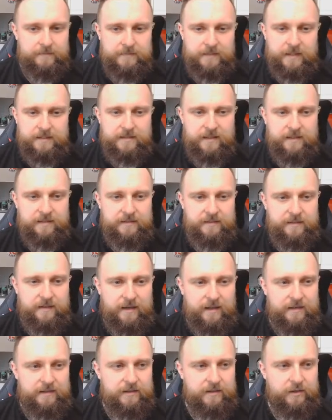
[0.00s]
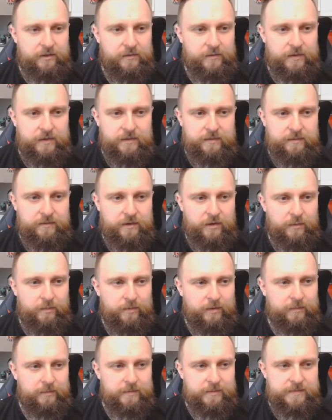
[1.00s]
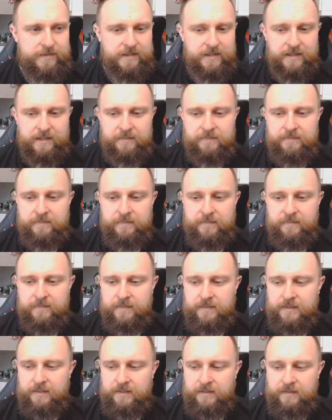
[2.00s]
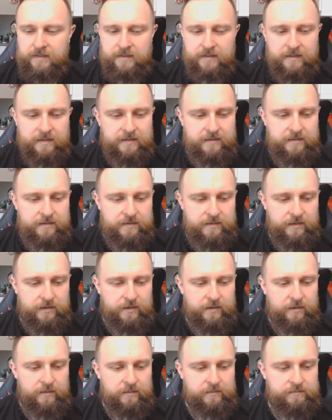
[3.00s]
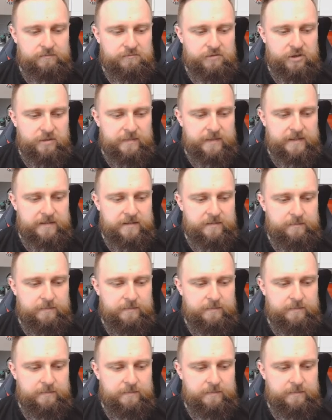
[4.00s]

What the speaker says: That's headed over. No problems there. So, drop back to